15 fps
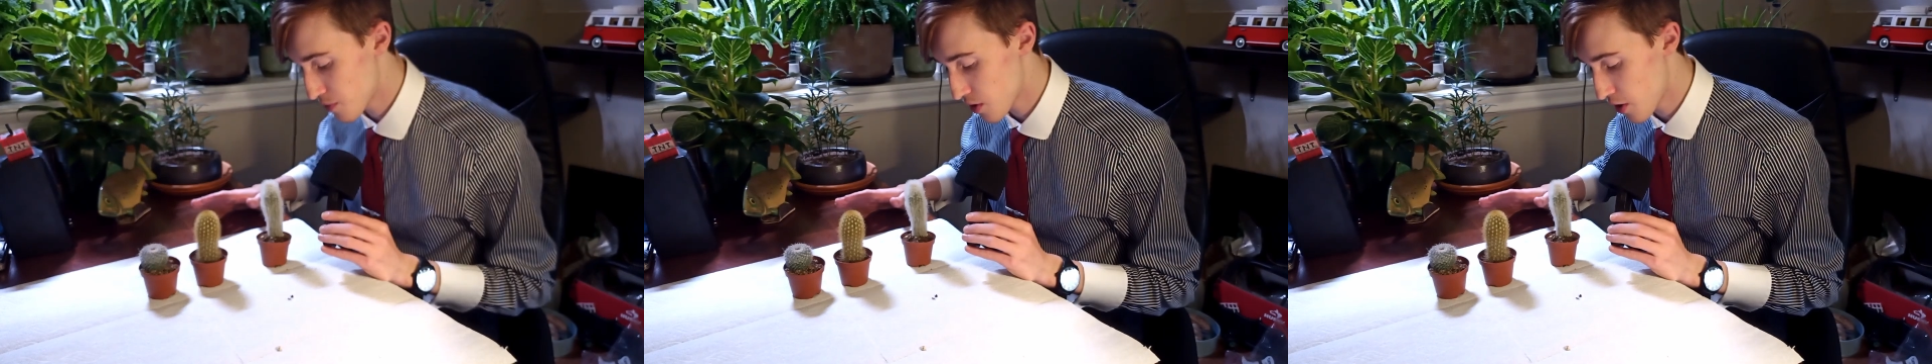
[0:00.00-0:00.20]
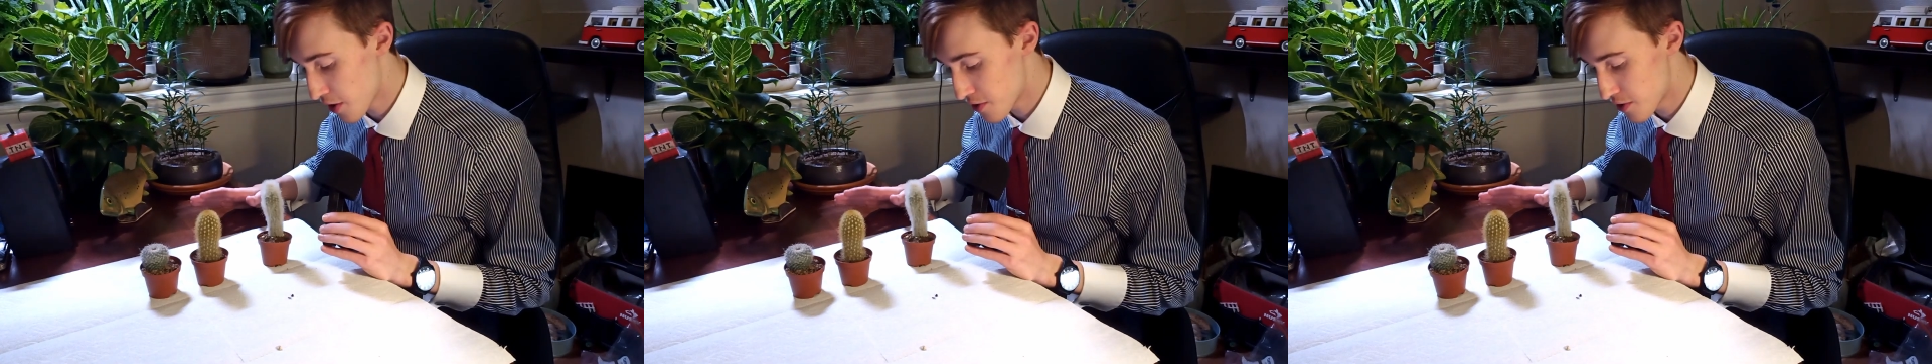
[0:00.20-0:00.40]

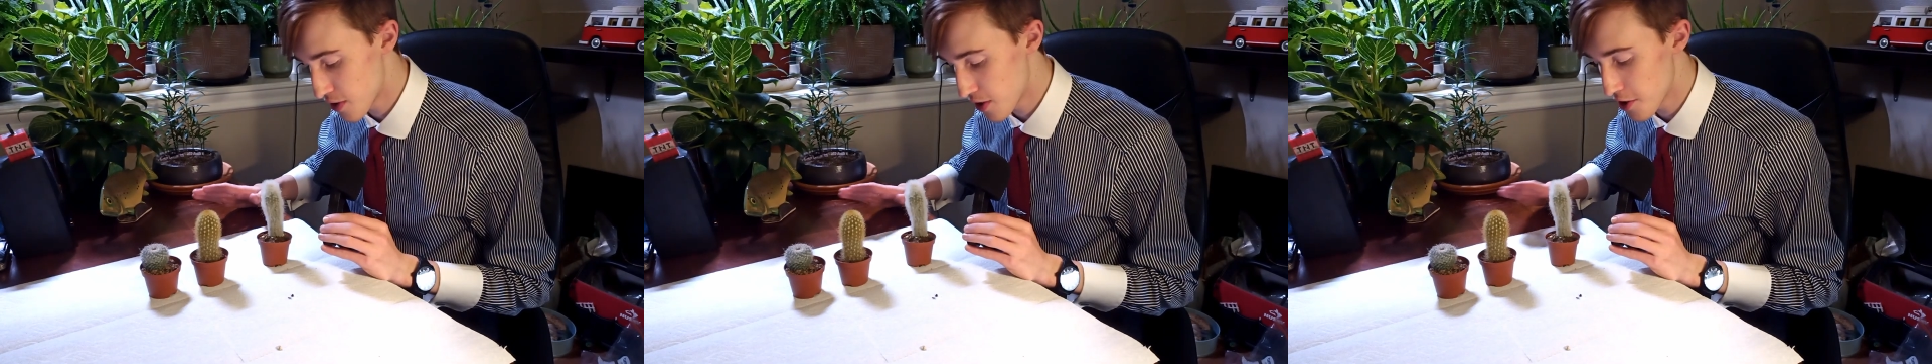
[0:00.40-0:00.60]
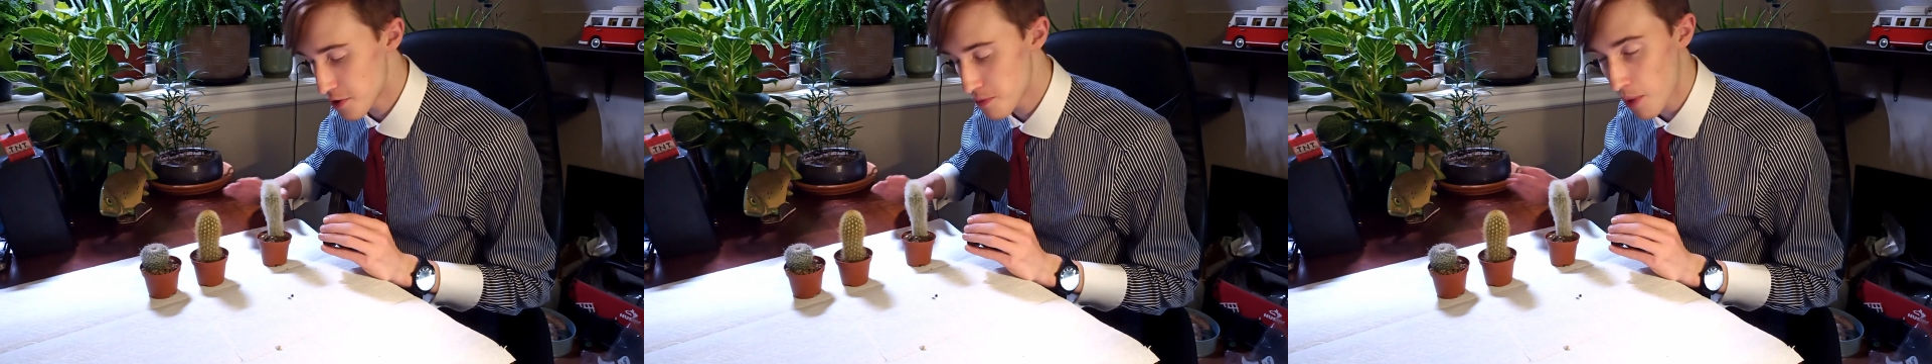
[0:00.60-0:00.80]

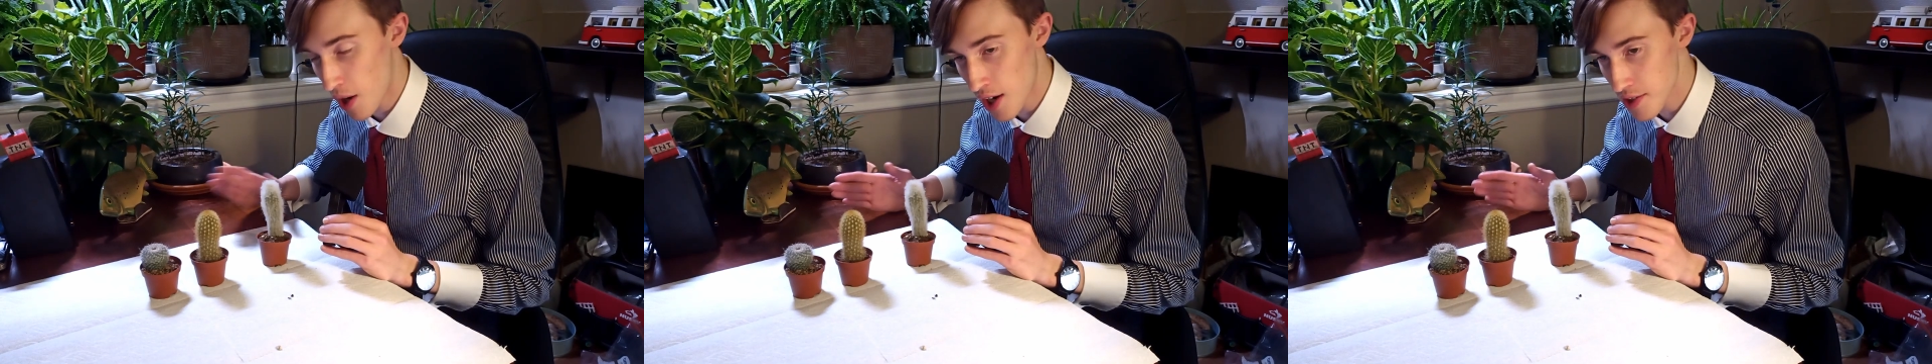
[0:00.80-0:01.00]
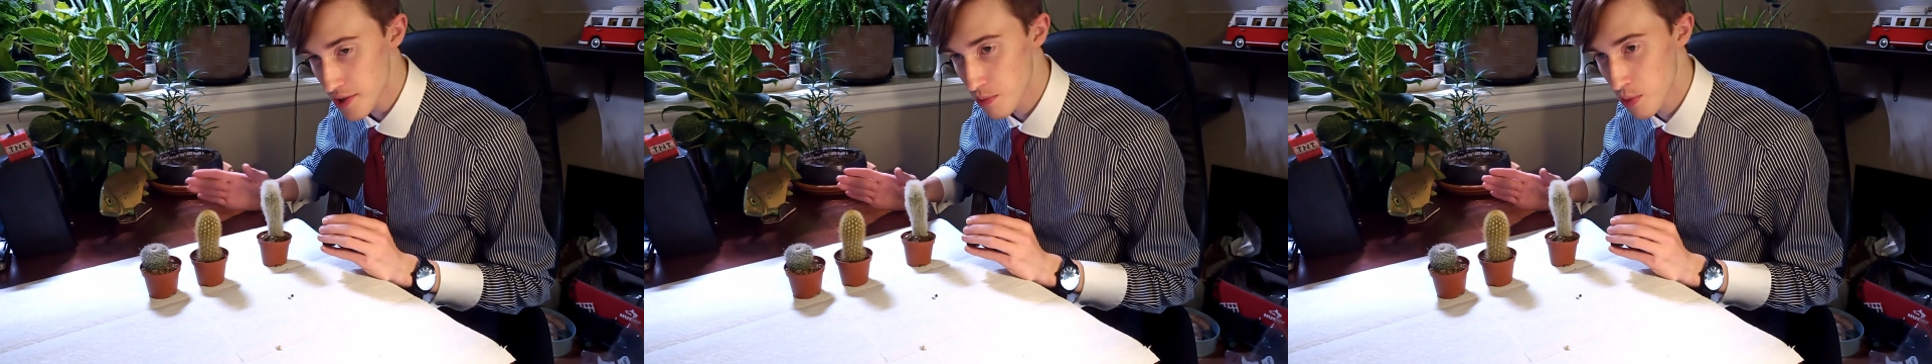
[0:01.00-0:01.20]
It's
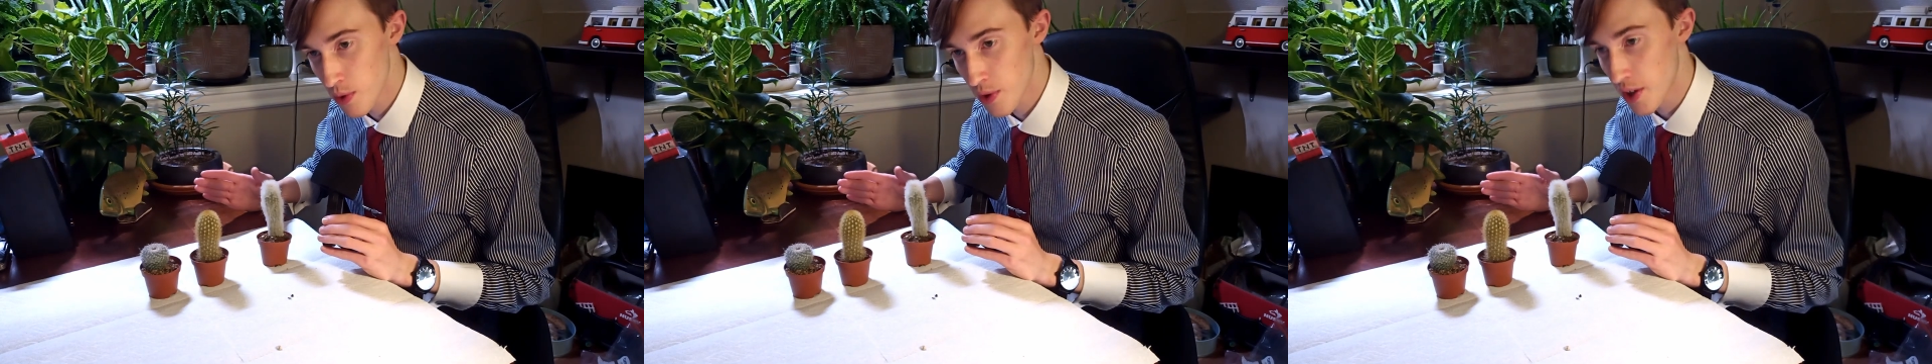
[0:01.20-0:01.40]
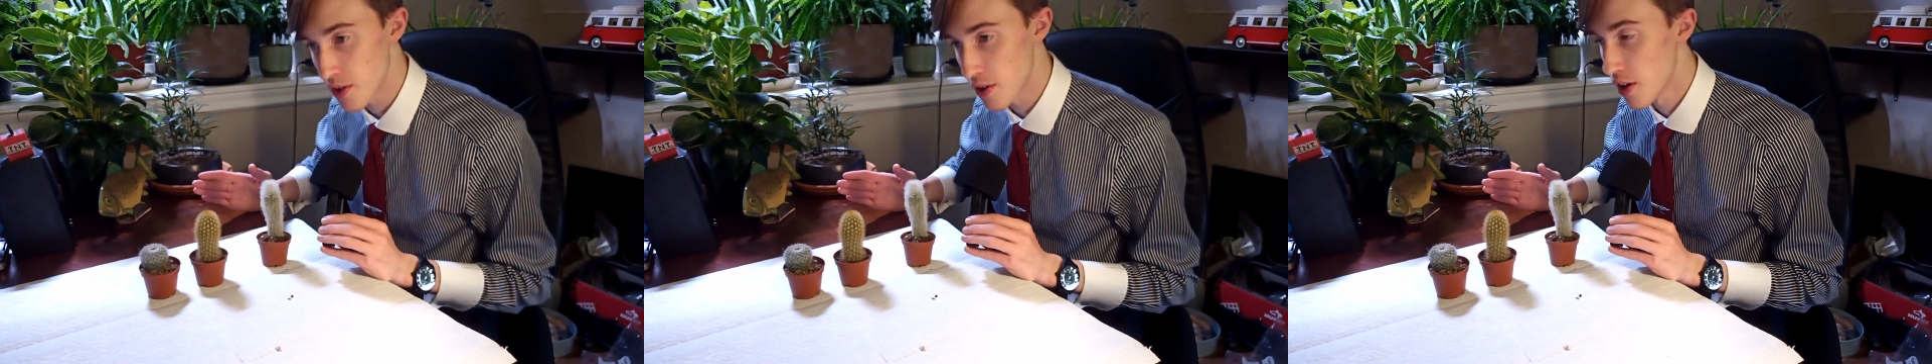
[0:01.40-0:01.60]
possible
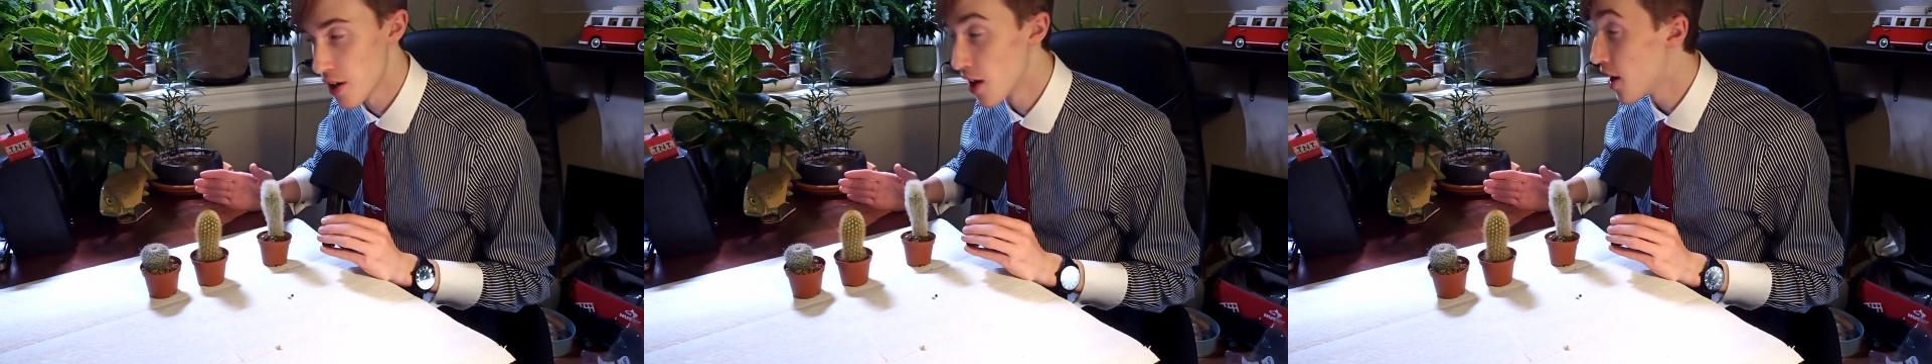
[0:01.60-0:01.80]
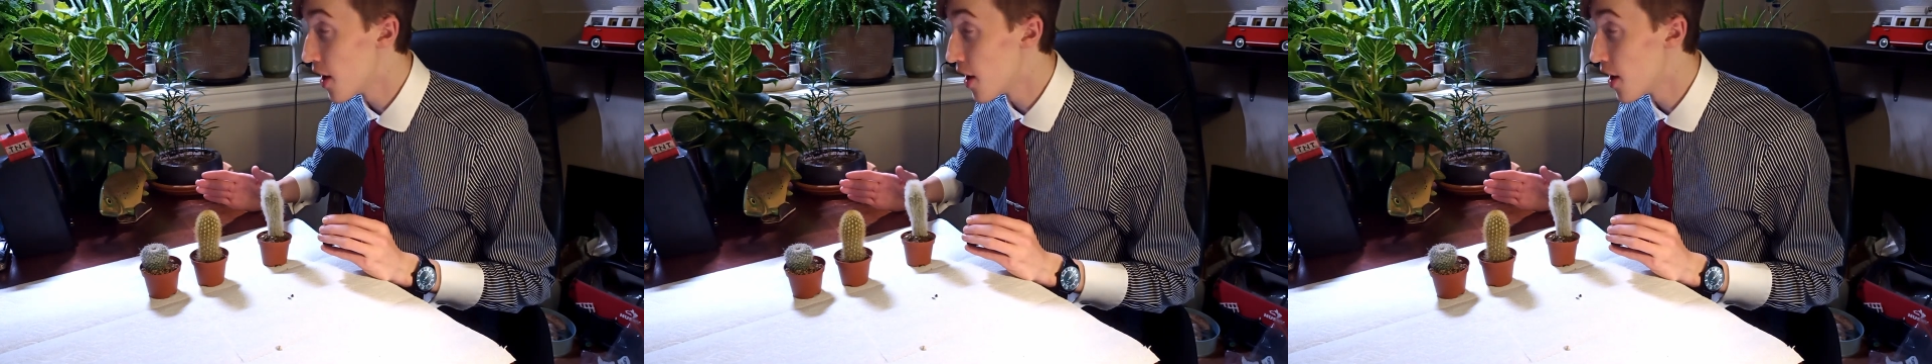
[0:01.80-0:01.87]
that your